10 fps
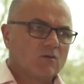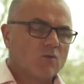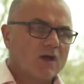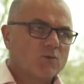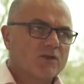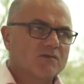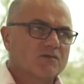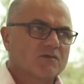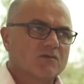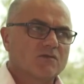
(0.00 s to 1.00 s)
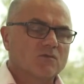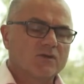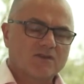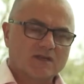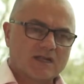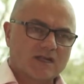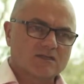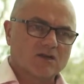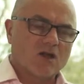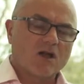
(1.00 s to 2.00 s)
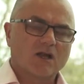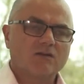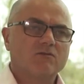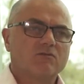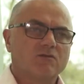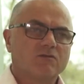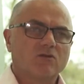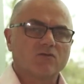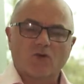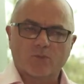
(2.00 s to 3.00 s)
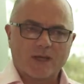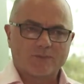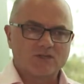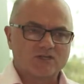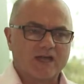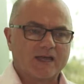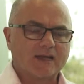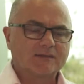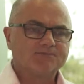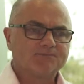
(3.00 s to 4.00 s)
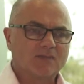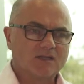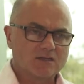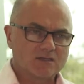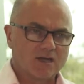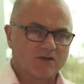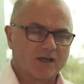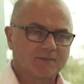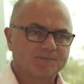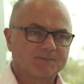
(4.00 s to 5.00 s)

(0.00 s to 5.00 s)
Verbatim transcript: One, we've, we've conducted a high level review of all published data in this area.